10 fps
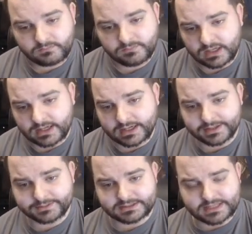
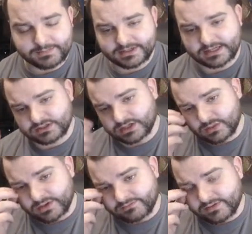The type of decks are going to
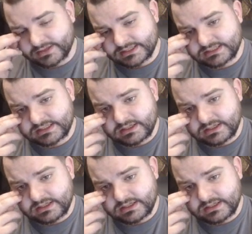want to run this.